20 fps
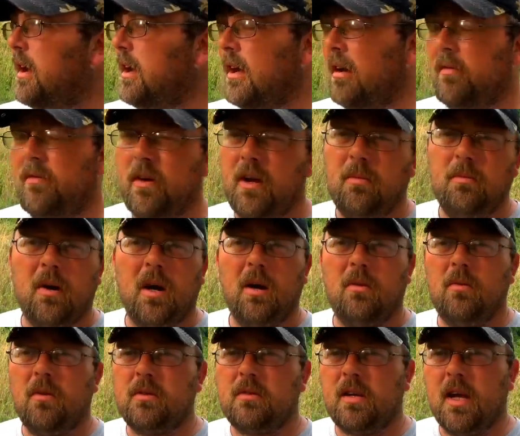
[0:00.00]
If anybody
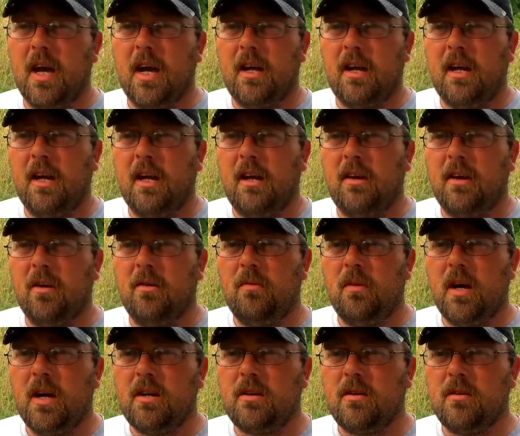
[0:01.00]
wants to add any
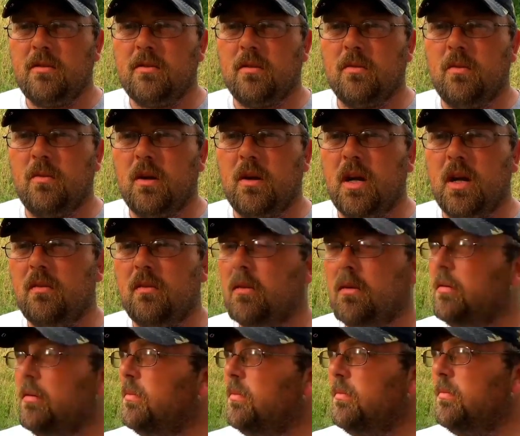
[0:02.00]
donations or
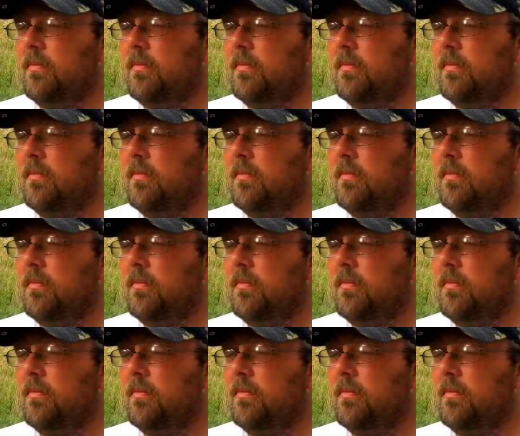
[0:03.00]
whatever,